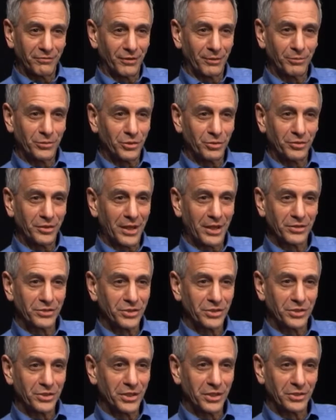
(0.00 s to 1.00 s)
from
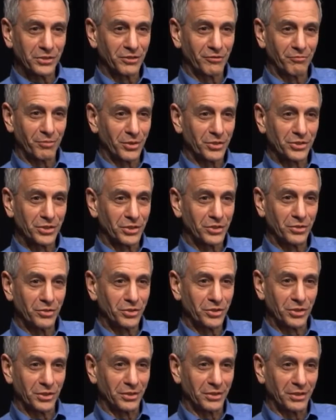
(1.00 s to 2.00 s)
2,000 years of
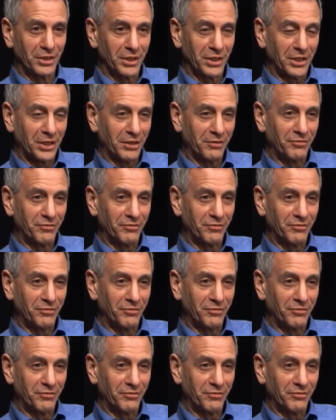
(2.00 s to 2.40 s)
persecution